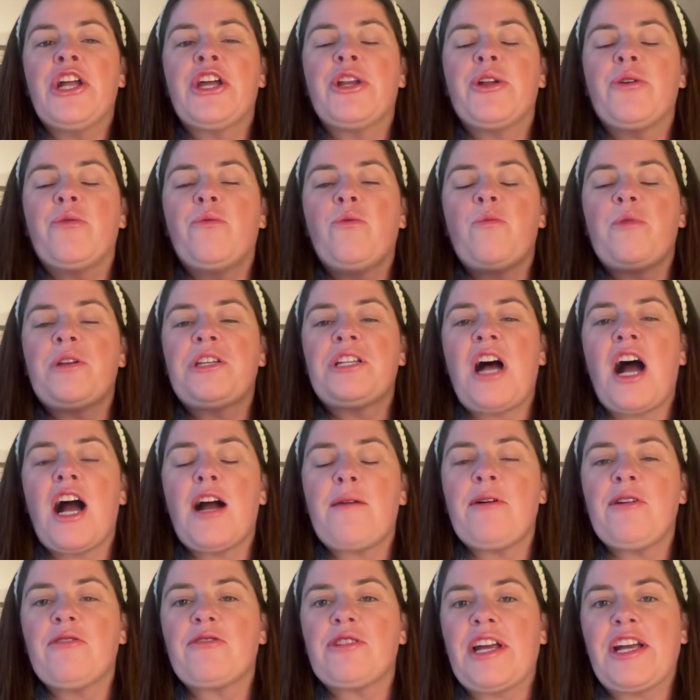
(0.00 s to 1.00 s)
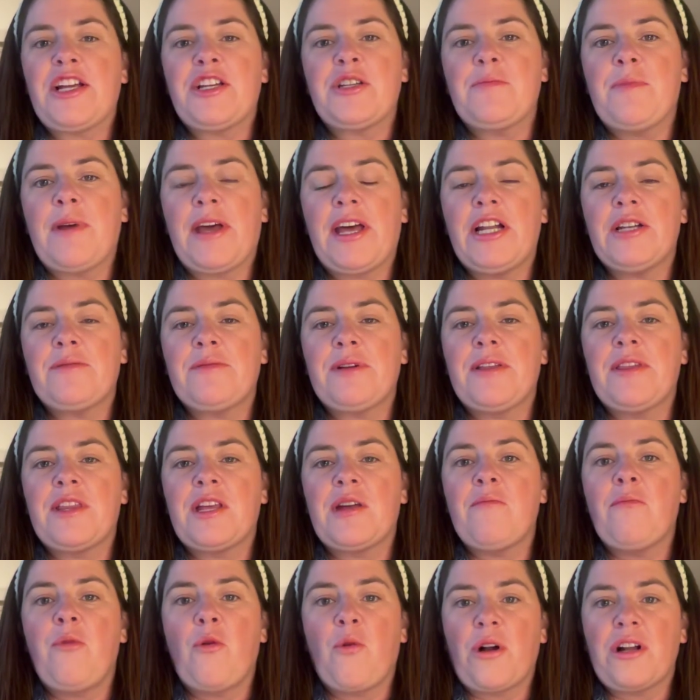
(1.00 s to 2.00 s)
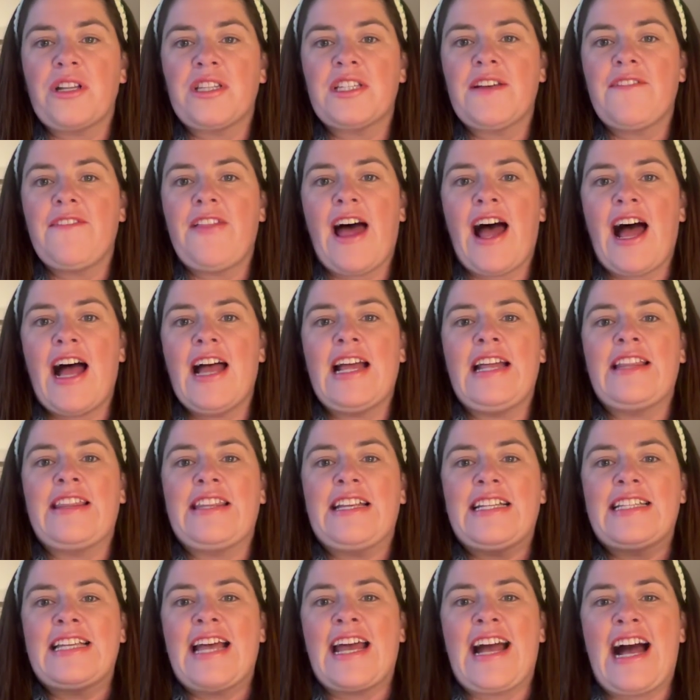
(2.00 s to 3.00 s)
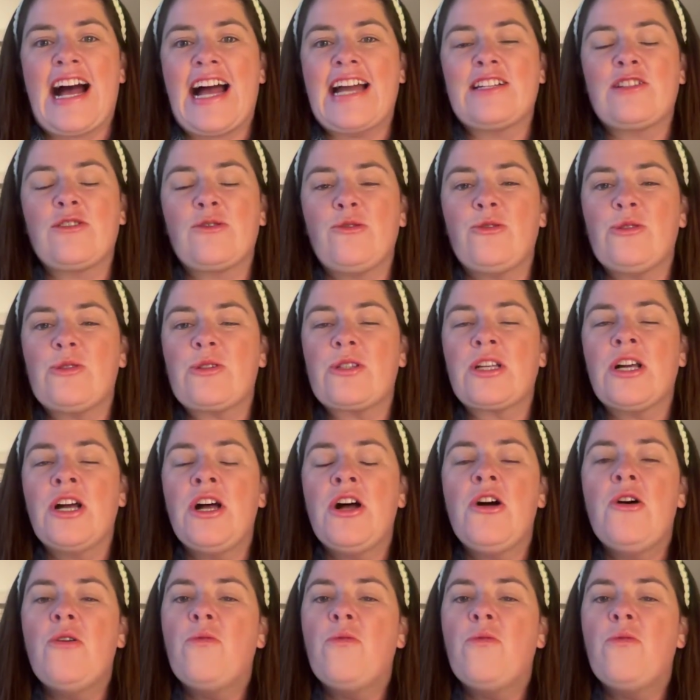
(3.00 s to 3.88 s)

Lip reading: When we talk about change management and the importance of that and these AI tools,